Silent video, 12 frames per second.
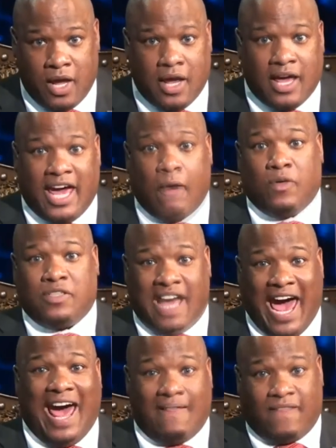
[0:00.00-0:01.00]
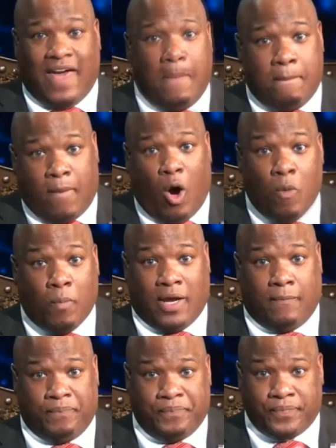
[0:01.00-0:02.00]
It was at that moment
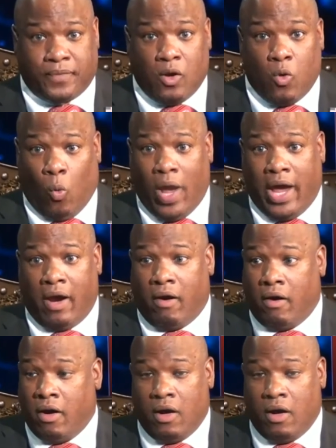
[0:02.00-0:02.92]
where